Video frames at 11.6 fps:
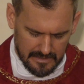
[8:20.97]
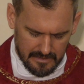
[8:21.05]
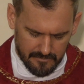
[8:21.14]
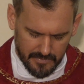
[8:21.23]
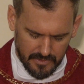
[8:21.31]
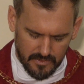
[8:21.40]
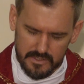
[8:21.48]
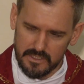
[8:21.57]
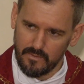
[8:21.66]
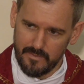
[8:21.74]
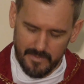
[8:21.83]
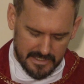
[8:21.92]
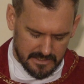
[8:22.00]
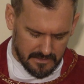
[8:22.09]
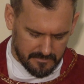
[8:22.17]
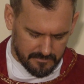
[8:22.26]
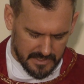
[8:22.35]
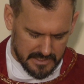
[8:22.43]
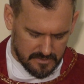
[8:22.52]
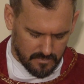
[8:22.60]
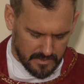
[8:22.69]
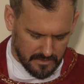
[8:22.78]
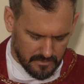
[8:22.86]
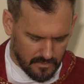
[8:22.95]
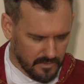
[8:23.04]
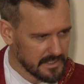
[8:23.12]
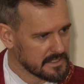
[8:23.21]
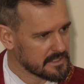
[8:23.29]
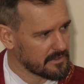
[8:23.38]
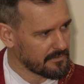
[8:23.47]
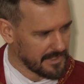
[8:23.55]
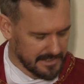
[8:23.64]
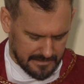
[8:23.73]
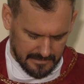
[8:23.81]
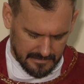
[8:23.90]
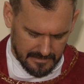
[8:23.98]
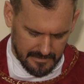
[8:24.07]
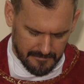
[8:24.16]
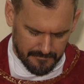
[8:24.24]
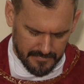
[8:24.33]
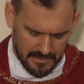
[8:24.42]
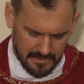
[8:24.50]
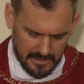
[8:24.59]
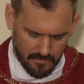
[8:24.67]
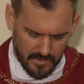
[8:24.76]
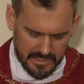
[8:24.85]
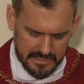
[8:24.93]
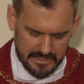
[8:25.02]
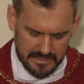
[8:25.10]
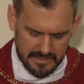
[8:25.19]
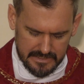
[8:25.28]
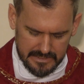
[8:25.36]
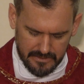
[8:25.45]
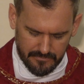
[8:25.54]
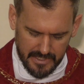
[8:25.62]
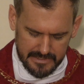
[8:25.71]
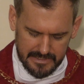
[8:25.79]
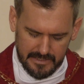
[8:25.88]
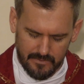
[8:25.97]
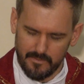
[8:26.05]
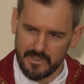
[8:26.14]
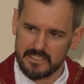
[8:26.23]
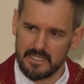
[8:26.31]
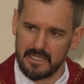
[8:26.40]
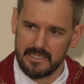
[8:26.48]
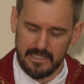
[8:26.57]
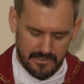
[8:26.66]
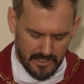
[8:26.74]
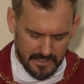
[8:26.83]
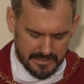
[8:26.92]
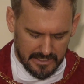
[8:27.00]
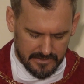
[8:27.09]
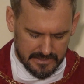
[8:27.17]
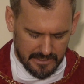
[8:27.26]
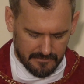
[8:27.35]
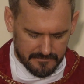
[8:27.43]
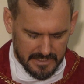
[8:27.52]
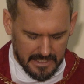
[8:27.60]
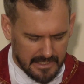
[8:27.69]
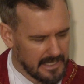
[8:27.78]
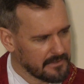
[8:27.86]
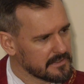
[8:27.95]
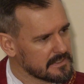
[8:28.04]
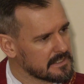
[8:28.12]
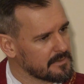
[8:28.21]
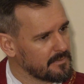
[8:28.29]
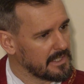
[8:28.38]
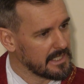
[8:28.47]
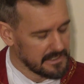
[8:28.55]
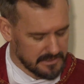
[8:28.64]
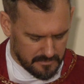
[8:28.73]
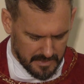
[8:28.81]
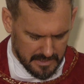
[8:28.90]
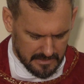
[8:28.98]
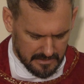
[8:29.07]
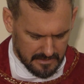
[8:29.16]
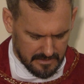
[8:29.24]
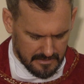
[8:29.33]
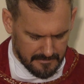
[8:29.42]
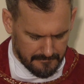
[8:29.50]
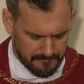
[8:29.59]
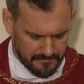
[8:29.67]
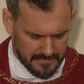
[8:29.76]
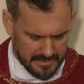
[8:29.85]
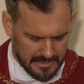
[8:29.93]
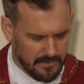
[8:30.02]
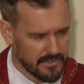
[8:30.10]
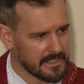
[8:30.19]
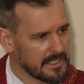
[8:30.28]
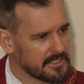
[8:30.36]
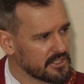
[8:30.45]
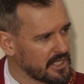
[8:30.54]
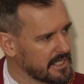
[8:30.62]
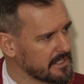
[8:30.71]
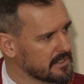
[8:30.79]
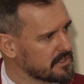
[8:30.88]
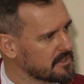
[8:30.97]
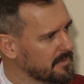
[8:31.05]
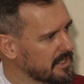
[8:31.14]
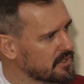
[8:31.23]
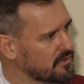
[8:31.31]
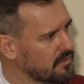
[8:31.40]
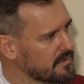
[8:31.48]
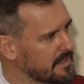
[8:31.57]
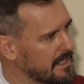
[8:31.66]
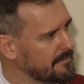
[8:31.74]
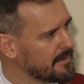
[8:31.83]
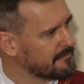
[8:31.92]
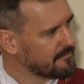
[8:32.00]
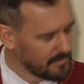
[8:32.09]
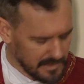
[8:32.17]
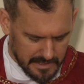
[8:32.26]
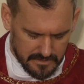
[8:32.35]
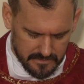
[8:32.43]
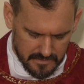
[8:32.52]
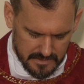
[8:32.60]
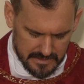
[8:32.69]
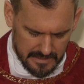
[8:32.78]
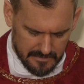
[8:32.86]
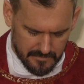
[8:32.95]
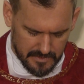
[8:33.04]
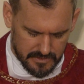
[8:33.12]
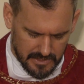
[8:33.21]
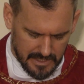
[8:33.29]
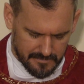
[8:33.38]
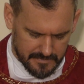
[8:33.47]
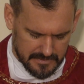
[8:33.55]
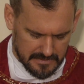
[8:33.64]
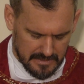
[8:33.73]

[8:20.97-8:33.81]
But also, we must not miss when the Lord is correcting. And when he is correcting, we must say and ask ourselves, how does this apply to me? How can I change to make sure that I am not falling into the same traps?